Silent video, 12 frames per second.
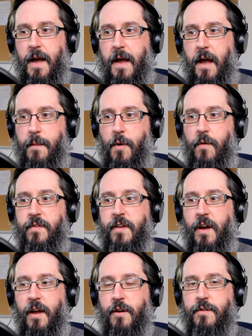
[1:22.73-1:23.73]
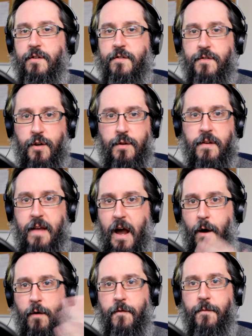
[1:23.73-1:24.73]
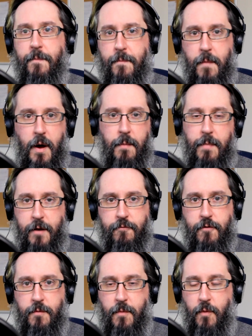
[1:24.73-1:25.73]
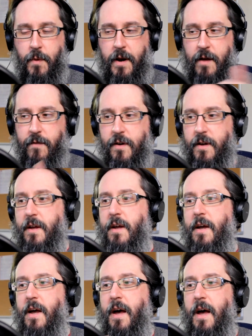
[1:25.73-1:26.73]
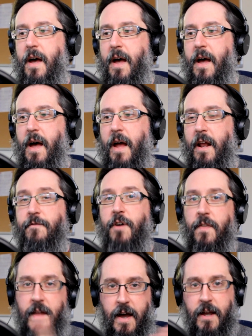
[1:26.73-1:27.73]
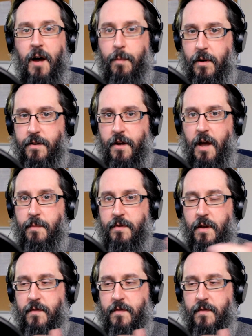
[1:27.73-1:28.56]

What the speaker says: Obviously I could just do this out of my bedroom or whatever, and I've done that a couple of times.